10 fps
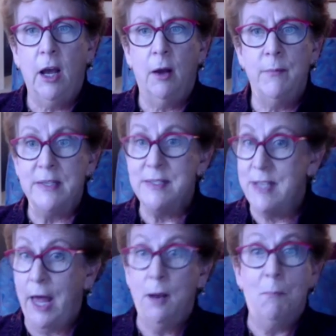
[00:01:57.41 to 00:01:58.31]
It's
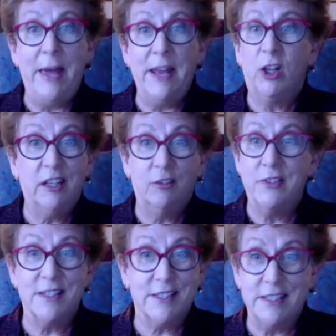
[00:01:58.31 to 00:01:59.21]
not a mental
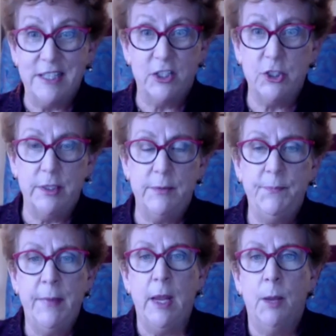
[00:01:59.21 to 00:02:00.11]
illness condition,